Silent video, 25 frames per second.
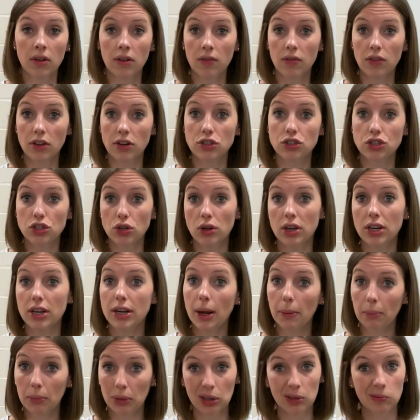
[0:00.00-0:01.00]
their student
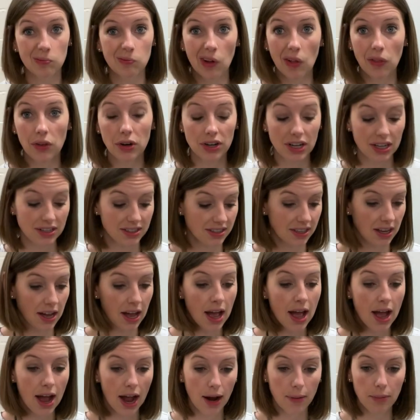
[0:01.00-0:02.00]
number on their desk?
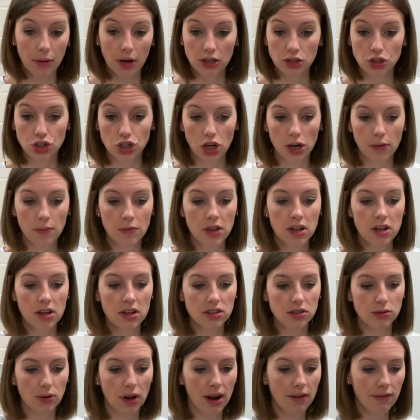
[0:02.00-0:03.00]
I'm not sure.
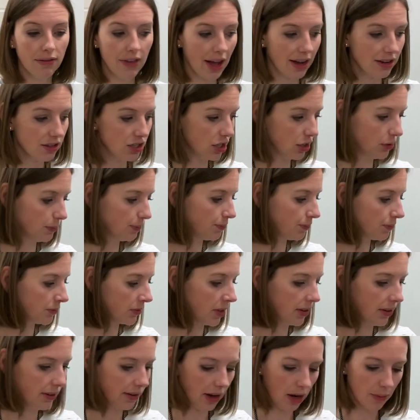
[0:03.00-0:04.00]
So I have that too.
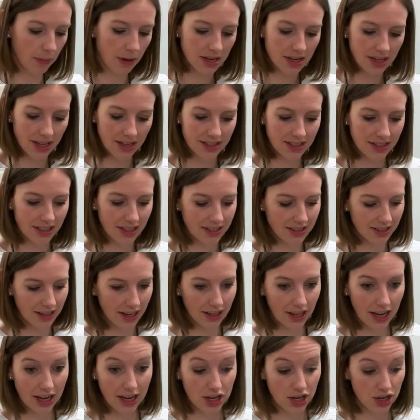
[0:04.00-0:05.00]
Now my desk is
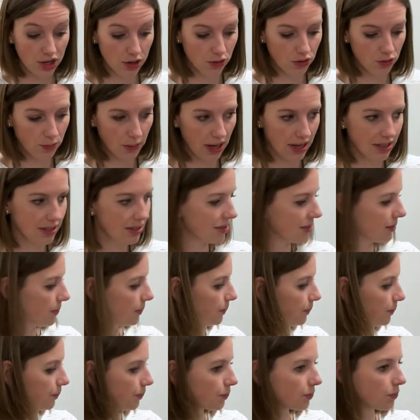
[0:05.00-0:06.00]
like a huge
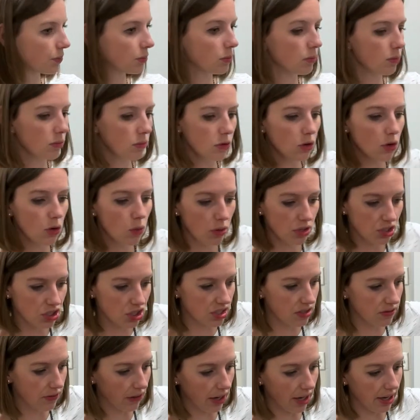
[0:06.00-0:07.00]
mess, which
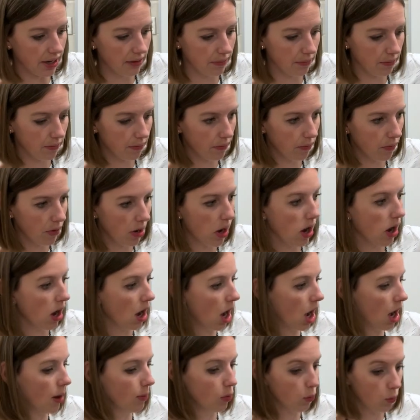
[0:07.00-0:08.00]
is fine.
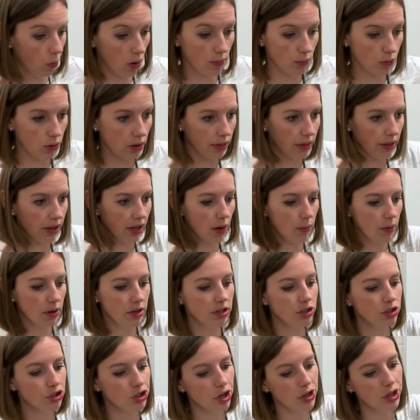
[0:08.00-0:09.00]
Um, one more thing I wanted
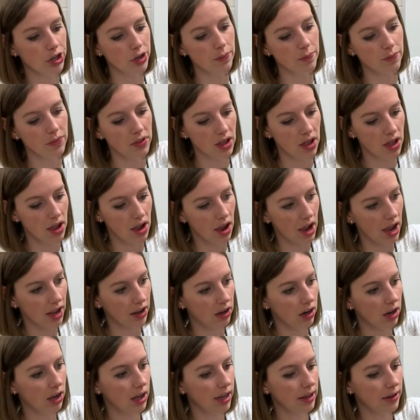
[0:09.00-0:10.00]
to show you. I
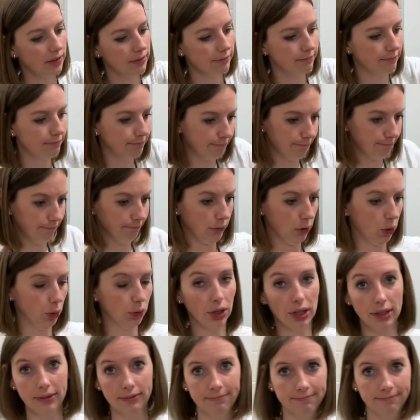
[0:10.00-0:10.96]
got hold on,